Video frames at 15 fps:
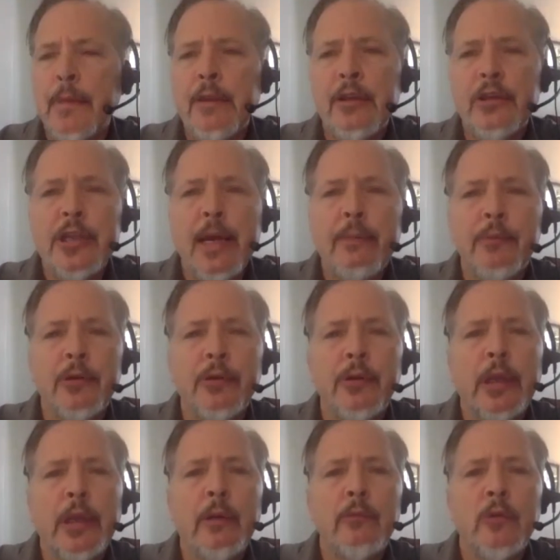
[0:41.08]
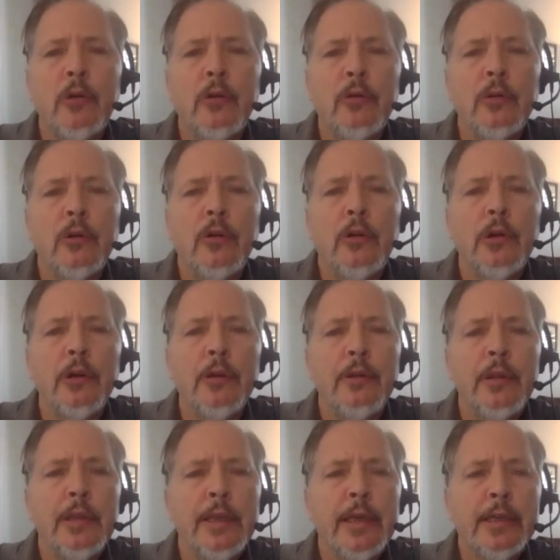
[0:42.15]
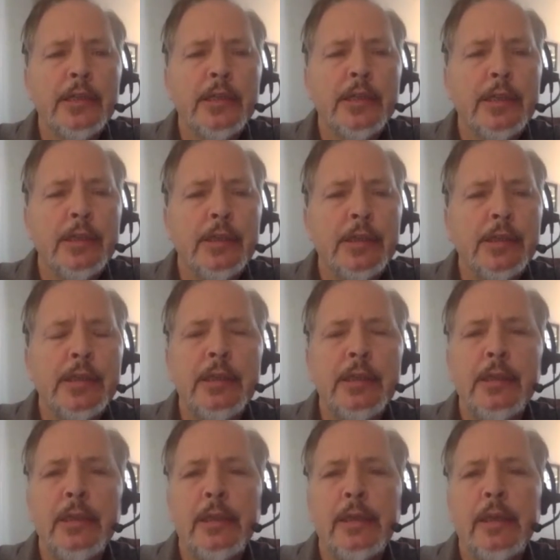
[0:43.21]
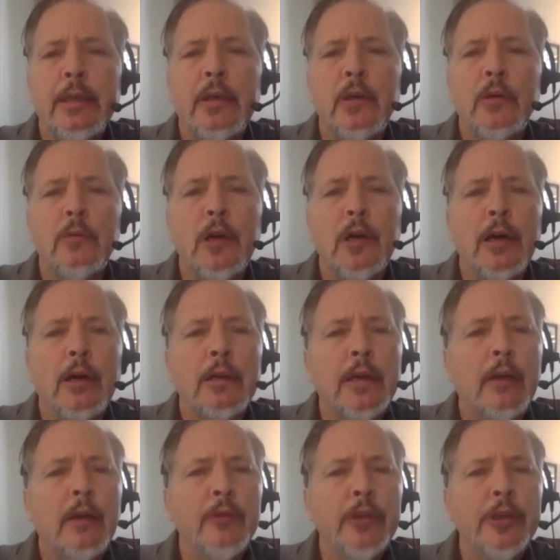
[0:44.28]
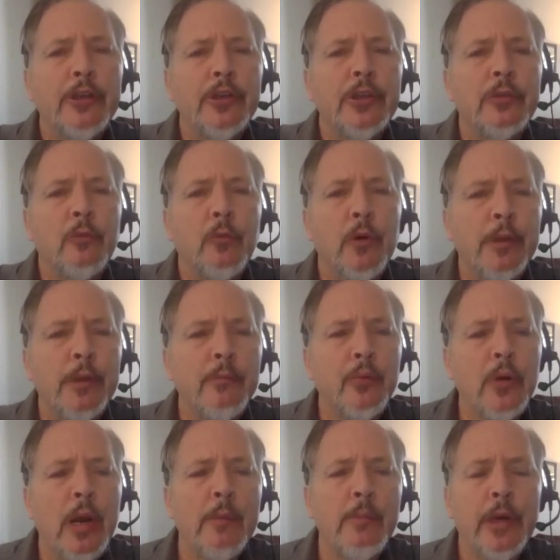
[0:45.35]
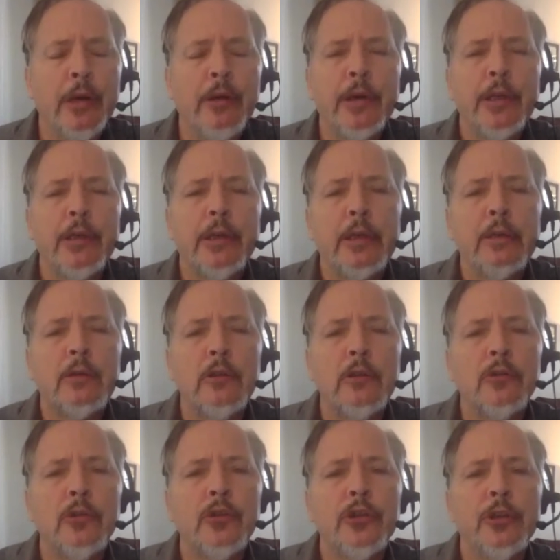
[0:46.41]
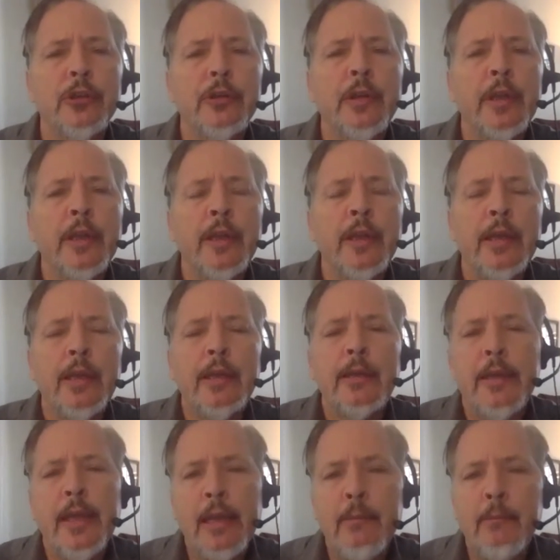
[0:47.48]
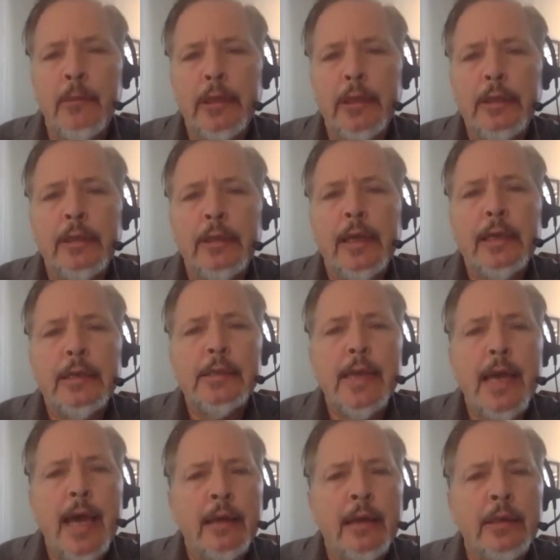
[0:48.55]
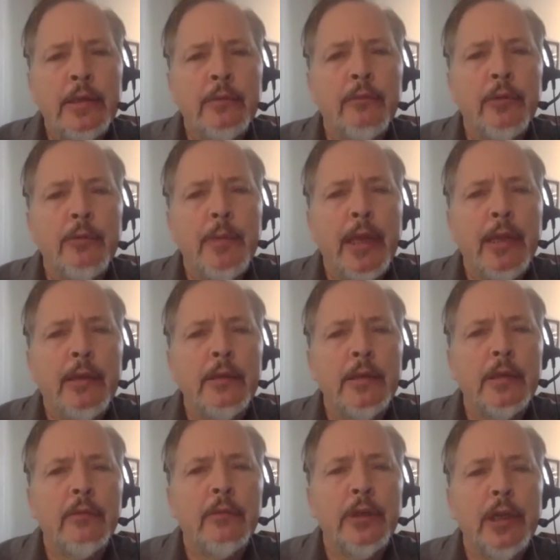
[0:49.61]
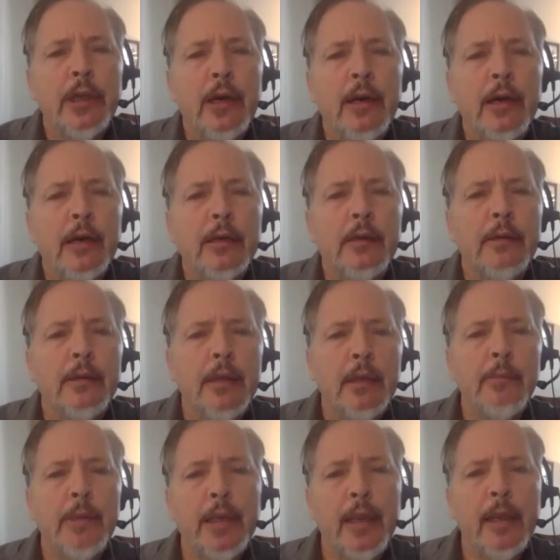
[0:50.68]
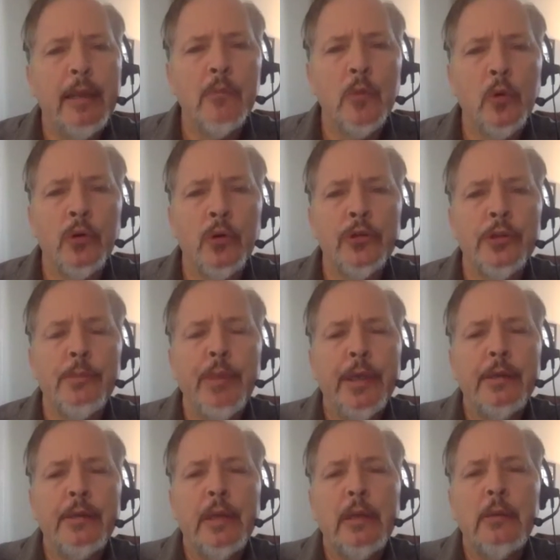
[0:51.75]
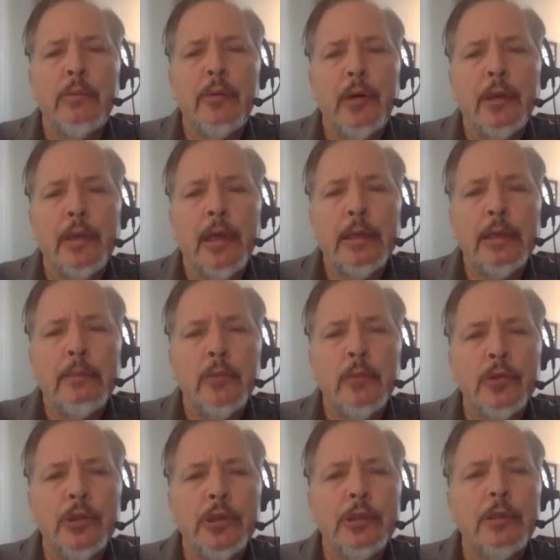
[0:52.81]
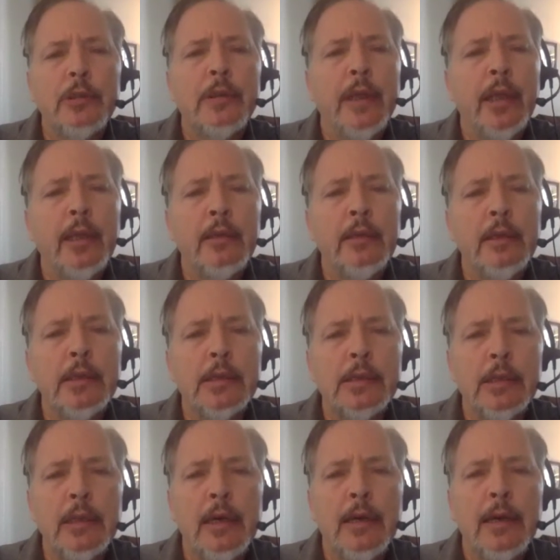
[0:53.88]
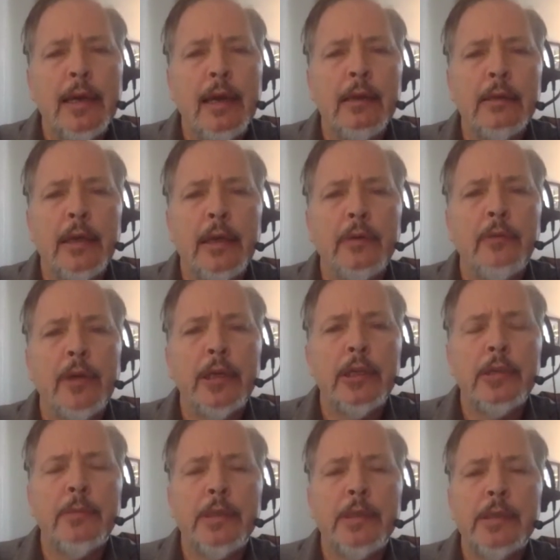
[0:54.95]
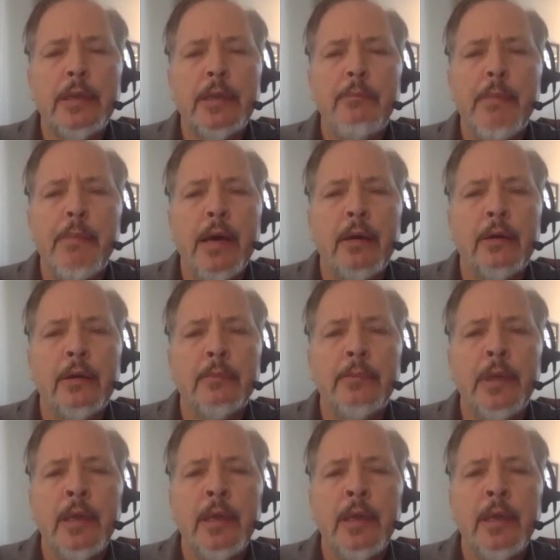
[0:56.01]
In the chapter that I wrote on the STC and Harak, I reached one primary conclusion, namely, as Hadi remained in Riyadh and became more dependent upon Ali Mohsen and Islah allied regiments at Marib,